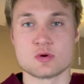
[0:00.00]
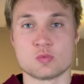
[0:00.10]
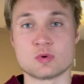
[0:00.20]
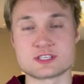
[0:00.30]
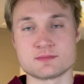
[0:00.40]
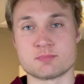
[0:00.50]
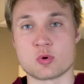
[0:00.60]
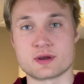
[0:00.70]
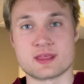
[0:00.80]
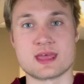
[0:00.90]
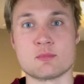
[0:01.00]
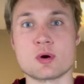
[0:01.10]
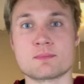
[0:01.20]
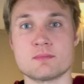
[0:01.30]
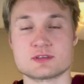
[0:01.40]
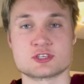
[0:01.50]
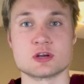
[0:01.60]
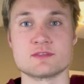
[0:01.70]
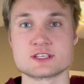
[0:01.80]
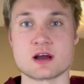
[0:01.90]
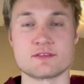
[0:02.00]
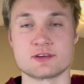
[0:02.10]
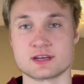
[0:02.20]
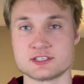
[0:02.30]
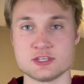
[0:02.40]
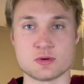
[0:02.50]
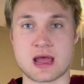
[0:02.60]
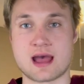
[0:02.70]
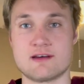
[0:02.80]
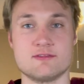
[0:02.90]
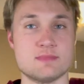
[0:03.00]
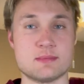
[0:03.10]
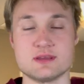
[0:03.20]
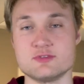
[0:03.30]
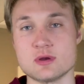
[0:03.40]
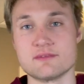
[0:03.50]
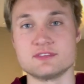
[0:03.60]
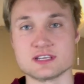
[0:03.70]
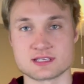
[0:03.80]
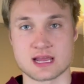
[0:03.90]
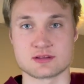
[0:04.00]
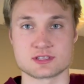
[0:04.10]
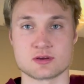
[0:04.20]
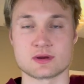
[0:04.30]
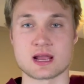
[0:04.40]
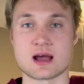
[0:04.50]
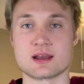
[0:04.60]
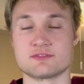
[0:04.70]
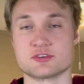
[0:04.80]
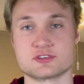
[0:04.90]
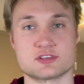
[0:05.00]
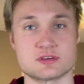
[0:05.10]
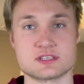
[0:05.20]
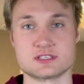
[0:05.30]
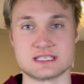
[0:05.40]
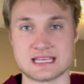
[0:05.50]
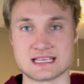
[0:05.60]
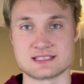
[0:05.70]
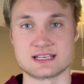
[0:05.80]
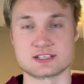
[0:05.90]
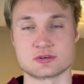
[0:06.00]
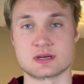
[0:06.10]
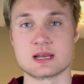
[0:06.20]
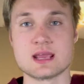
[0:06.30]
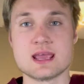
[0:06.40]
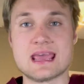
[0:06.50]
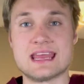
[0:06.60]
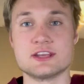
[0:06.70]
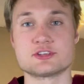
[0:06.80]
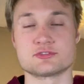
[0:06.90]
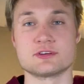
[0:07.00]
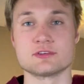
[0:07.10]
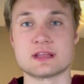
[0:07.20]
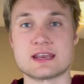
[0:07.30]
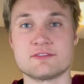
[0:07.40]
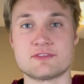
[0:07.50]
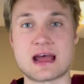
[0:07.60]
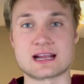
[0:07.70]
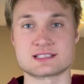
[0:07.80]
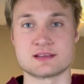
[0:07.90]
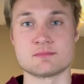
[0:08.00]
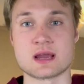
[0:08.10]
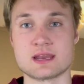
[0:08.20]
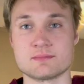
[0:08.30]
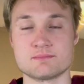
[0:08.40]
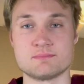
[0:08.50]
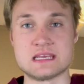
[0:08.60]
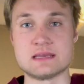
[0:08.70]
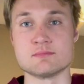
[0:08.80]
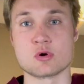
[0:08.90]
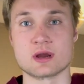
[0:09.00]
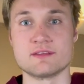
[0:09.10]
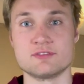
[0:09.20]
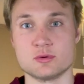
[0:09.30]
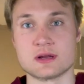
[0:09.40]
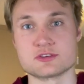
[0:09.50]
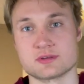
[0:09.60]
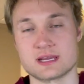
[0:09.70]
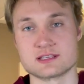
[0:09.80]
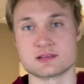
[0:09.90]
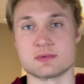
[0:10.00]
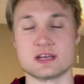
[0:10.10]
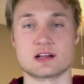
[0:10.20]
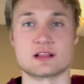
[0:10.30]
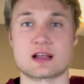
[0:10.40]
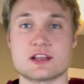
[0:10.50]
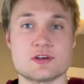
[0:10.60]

What's important to them? What service offerings do you have? Maybe if you have discounts going on, if there's certain statistics or industry related facts that might be more influential to get somebody to click on